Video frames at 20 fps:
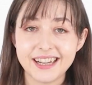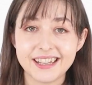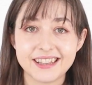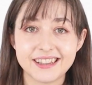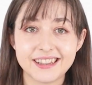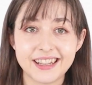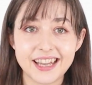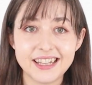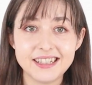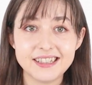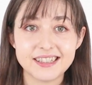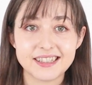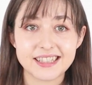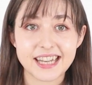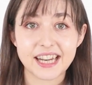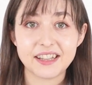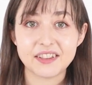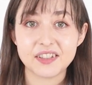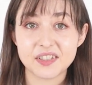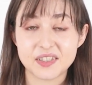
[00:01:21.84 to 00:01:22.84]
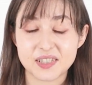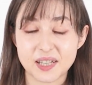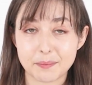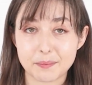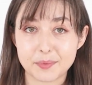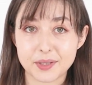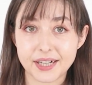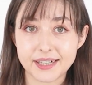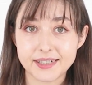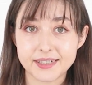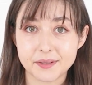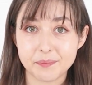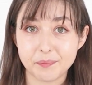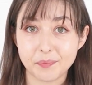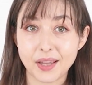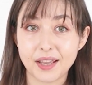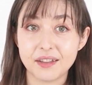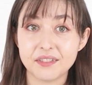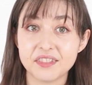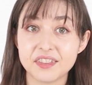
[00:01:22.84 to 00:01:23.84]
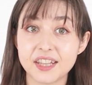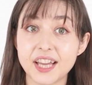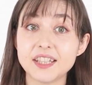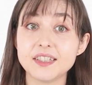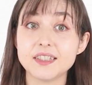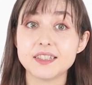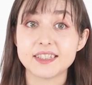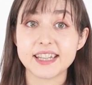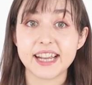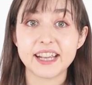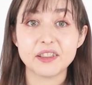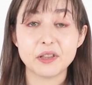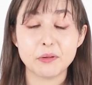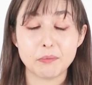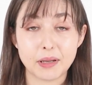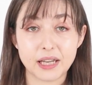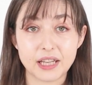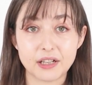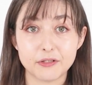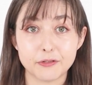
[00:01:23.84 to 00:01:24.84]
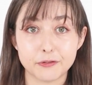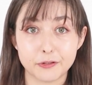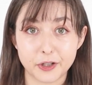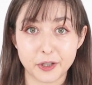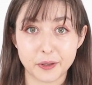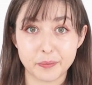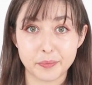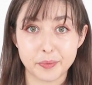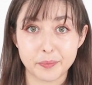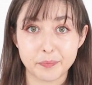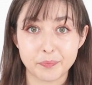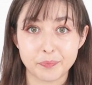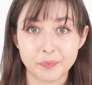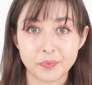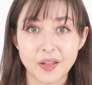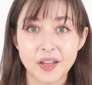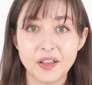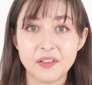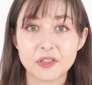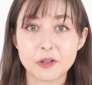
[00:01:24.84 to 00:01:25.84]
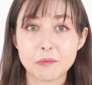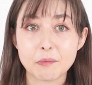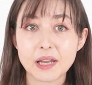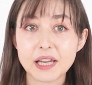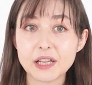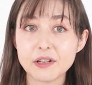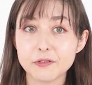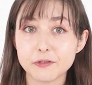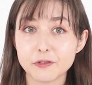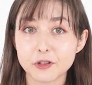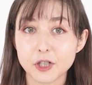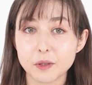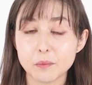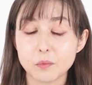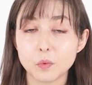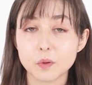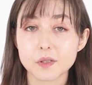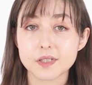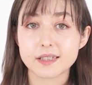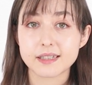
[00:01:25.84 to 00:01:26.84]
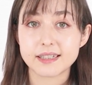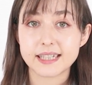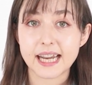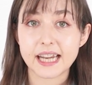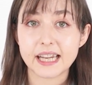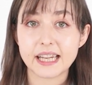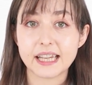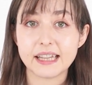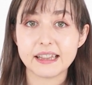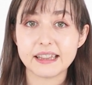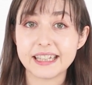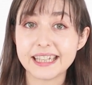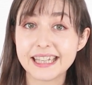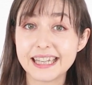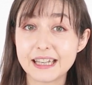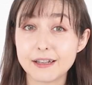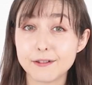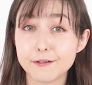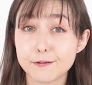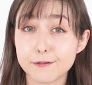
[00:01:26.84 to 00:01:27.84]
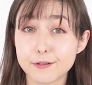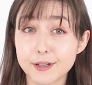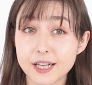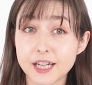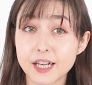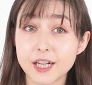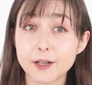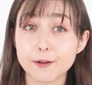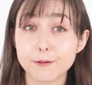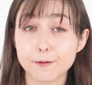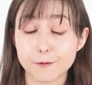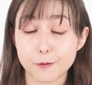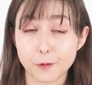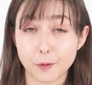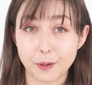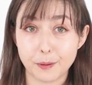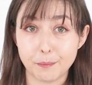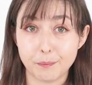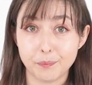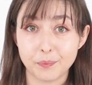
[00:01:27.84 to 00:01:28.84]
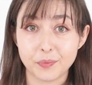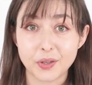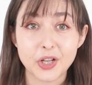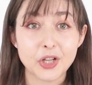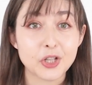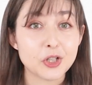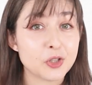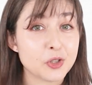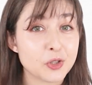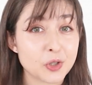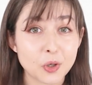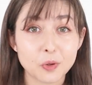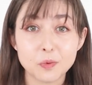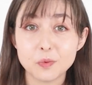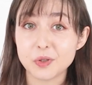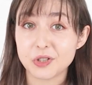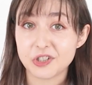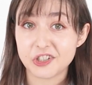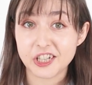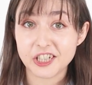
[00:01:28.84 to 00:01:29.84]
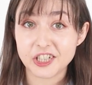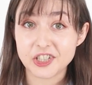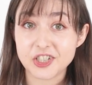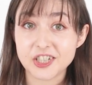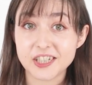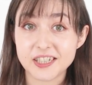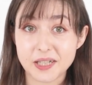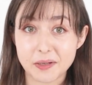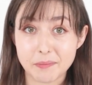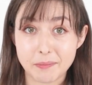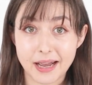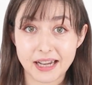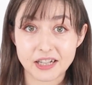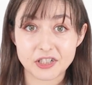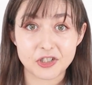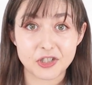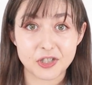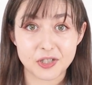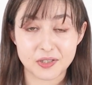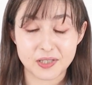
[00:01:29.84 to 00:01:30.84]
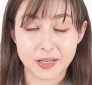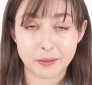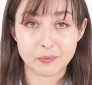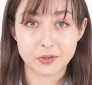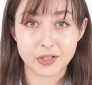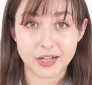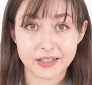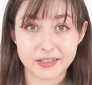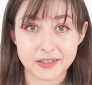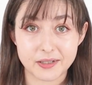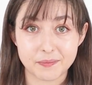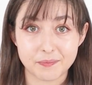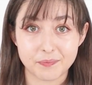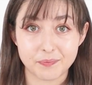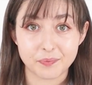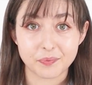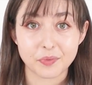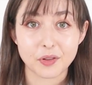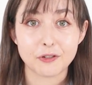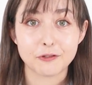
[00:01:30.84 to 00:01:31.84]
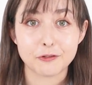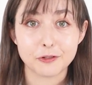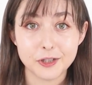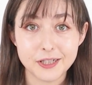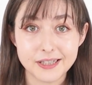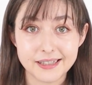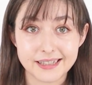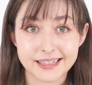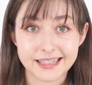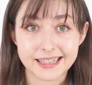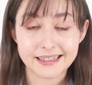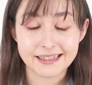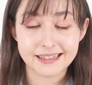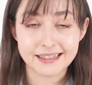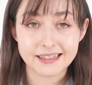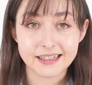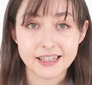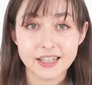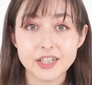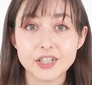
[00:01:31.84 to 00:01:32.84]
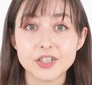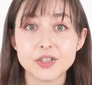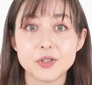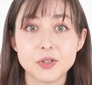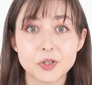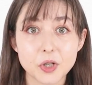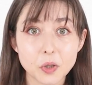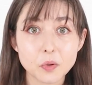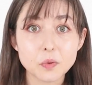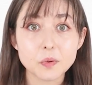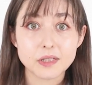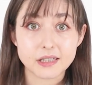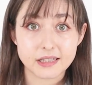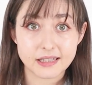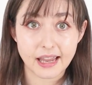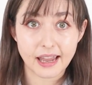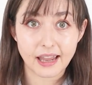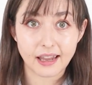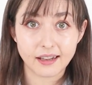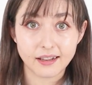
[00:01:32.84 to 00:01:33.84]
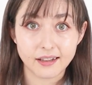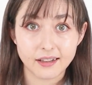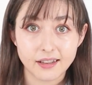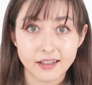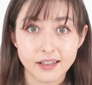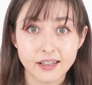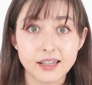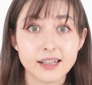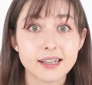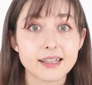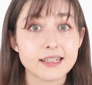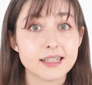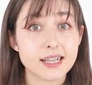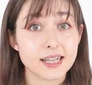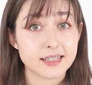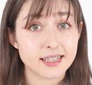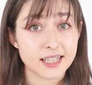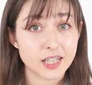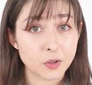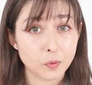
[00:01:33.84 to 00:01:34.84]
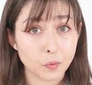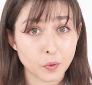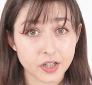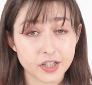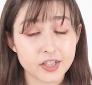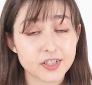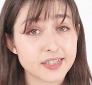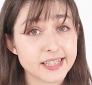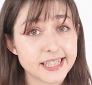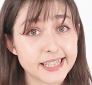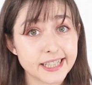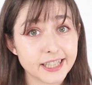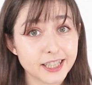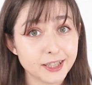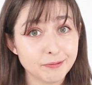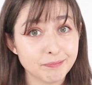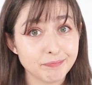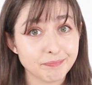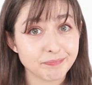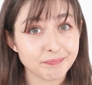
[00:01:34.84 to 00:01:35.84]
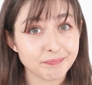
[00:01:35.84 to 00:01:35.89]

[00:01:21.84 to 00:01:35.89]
Then say the subject and then say the main verb. The main verb will stay in the infinitive form. Don't change it to match the subject. For instance, don't say, does he works here?